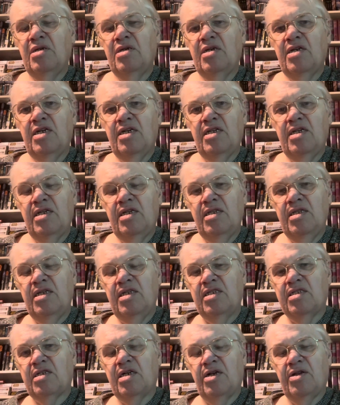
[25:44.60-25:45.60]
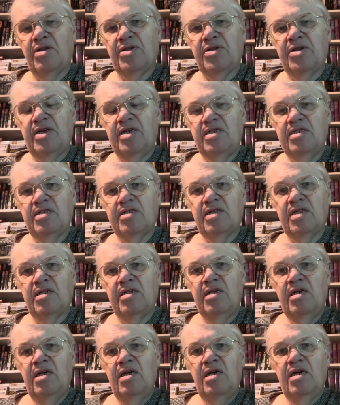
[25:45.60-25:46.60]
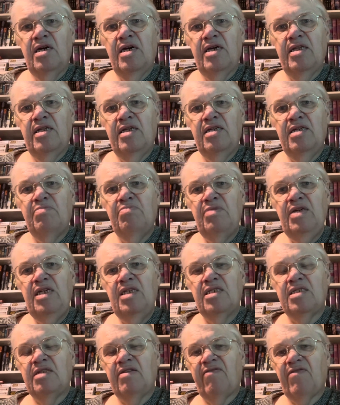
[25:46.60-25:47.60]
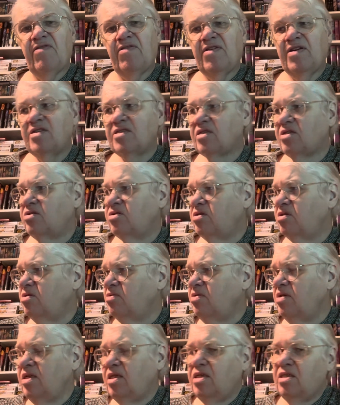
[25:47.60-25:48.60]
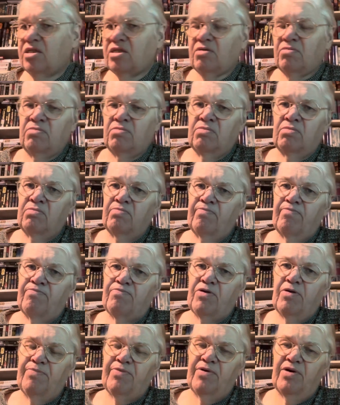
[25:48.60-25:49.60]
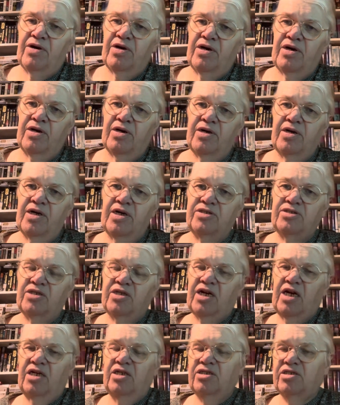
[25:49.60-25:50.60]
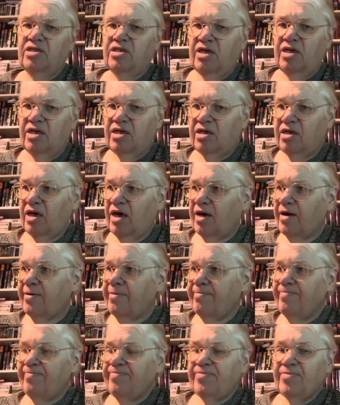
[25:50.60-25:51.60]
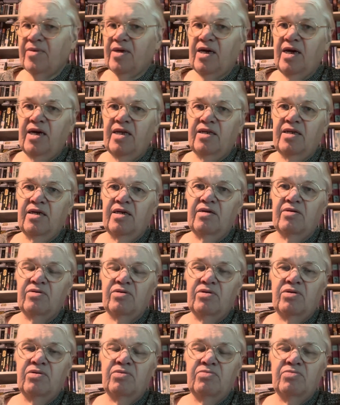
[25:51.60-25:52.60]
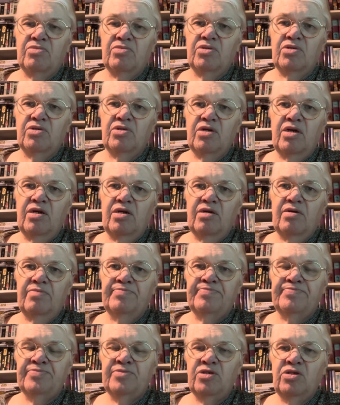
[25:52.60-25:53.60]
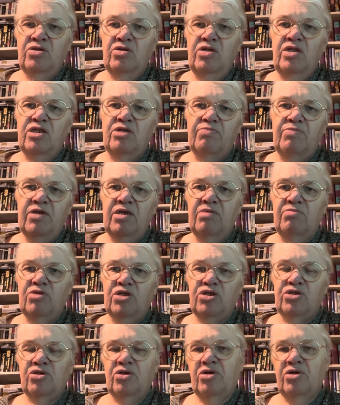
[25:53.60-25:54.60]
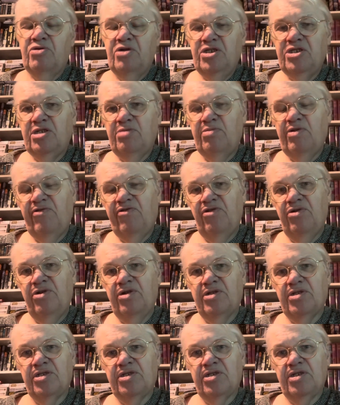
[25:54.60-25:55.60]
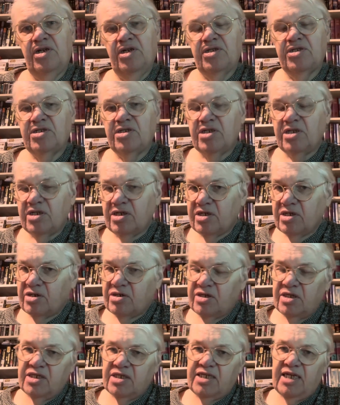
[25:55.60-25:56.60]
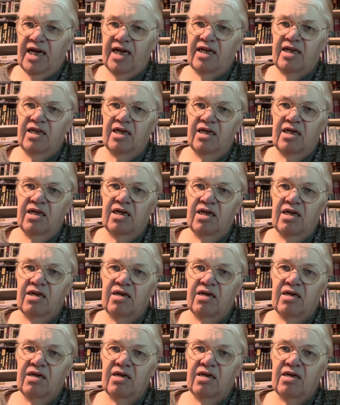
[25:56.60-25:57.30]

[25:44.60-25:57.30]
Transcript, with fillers: uh, and these kind of things and and it means different things and you need some proper education and uh, and uh, you need to be a mature Christian before you can start uh, understanding